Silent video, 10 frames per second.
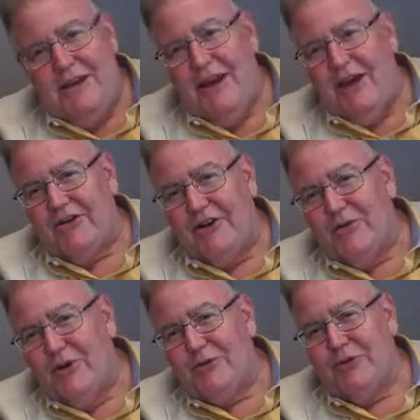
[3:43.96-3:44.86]
He
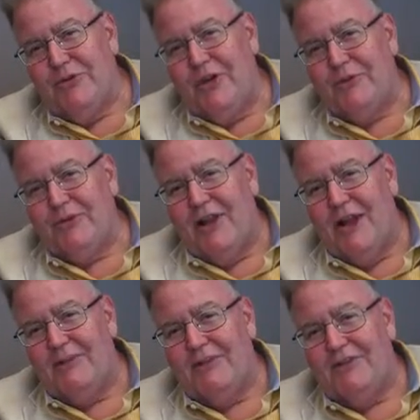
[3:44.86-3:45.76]
actually worked with Sam
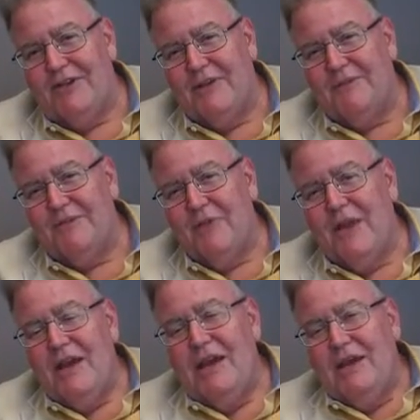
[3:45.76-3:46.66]
Slyman, so
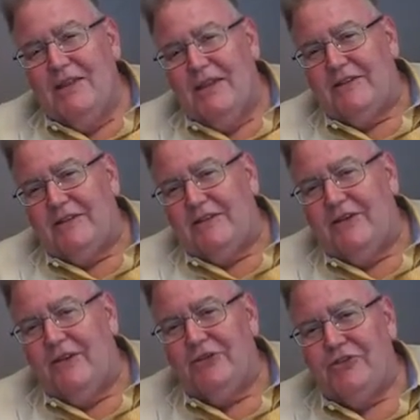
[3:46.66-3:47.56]
that
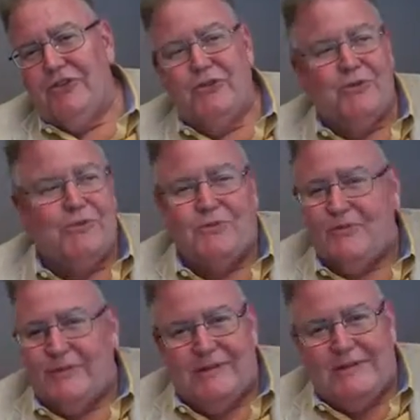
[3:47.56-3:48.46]
shows you
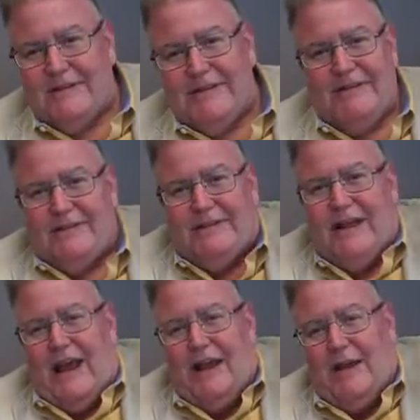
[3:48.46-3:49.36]

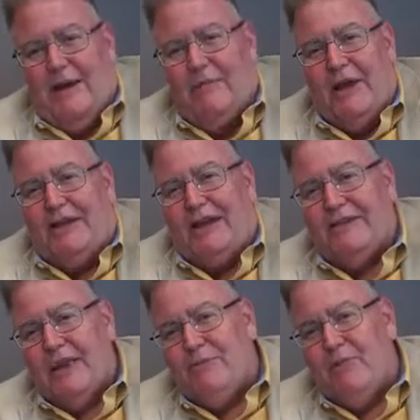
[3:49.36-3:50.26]
I'm not
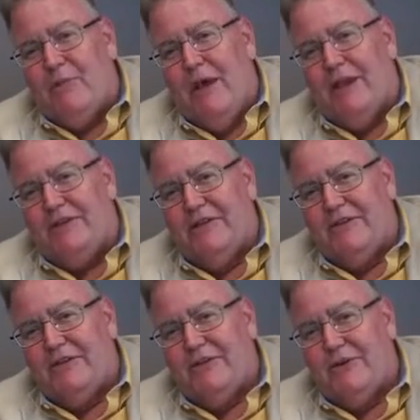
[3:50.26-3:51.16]
that type of
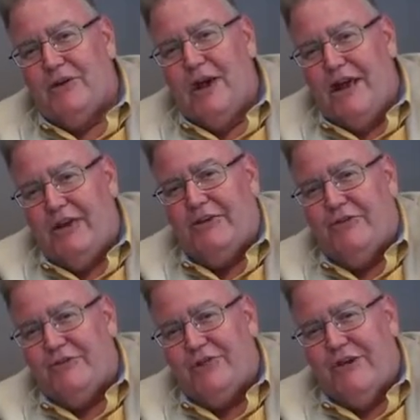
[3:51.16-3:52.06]
politician where I
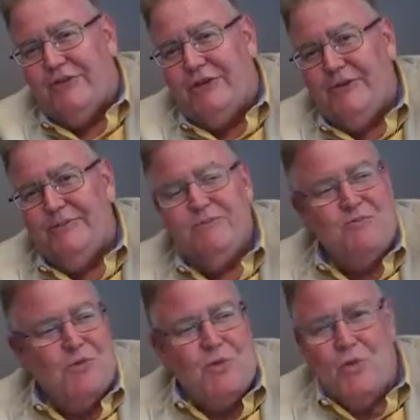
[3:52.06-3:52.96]
hate you forever.
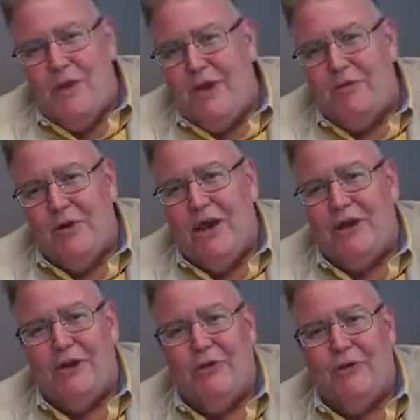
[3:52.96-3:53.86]
We
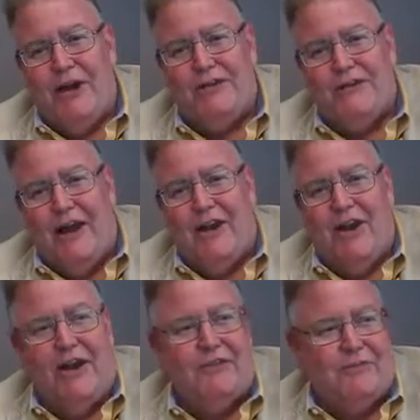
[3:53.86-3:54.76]
had a good race. I
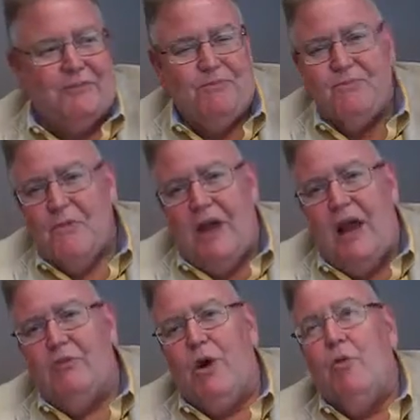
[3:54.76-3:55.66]
lost.
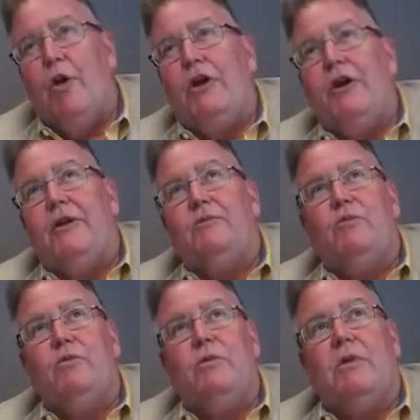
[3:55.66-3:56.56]
I won on
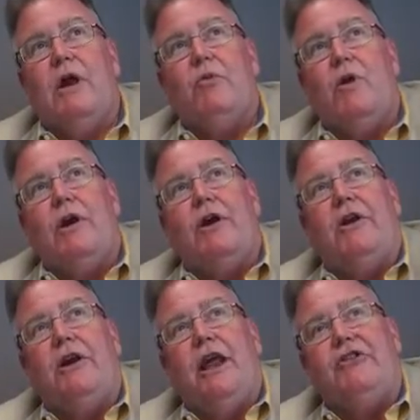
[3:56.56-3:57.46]

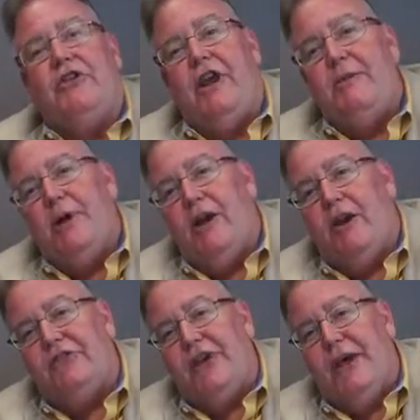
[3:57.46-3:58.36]
election day, but I
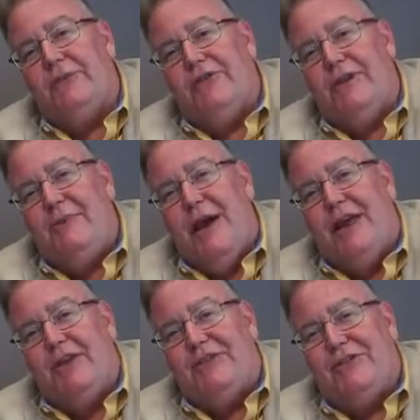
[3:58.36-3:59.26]
lost in absentee
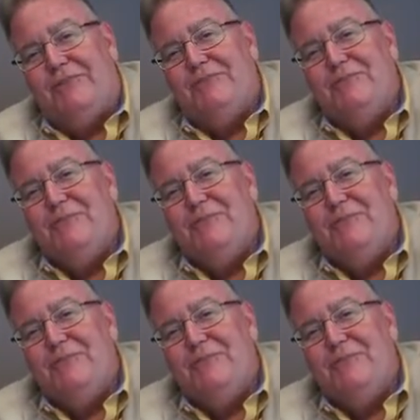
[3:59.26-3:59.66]
ballots.